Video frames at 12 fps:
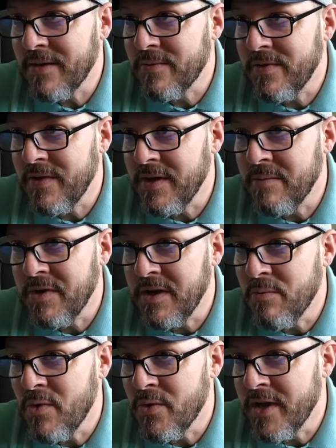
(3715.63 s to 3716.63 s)
with him and he
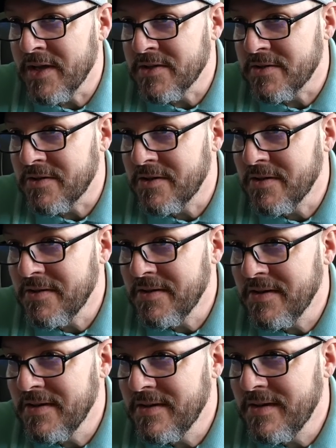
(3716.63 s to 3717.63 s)
won't answer.
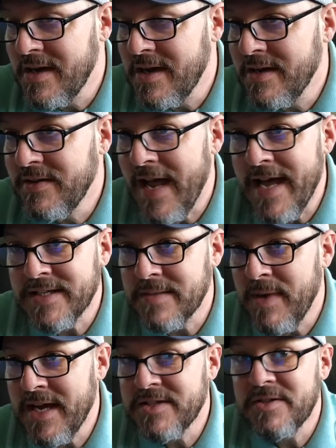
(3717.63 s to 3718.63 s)

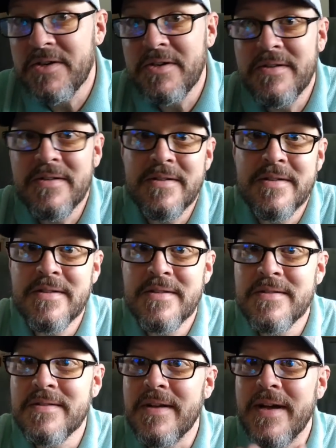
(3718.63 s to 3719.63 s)
Taskmaster.
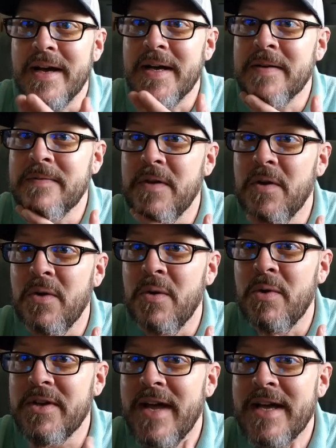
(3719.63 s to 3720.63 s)
If you don't know
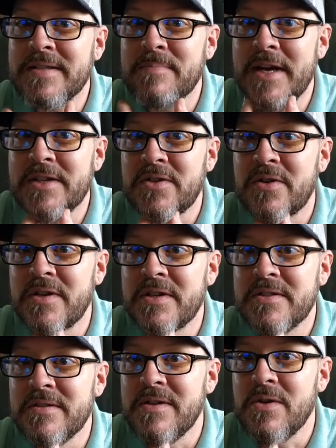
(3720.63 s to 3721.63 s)
what Taskmaster
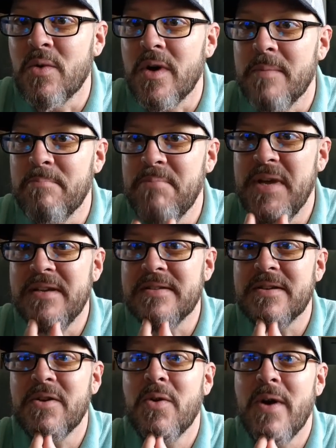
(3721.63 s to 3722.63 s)
is, you are a piece
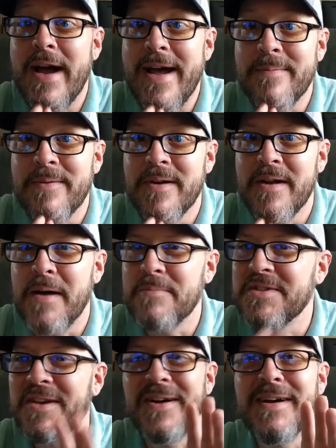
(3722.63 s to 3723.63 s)
of crap. I'm
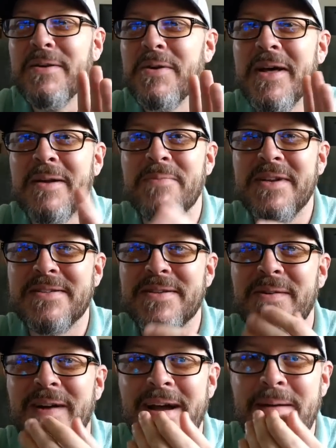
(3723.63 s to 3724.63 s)
sorry, you're not a piece
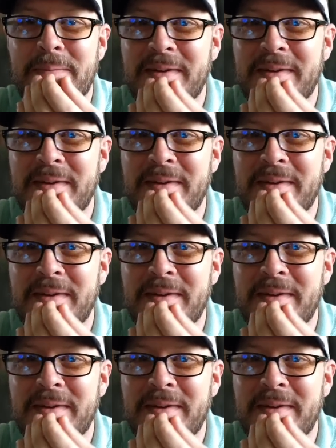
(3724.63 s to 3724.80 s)
of crap.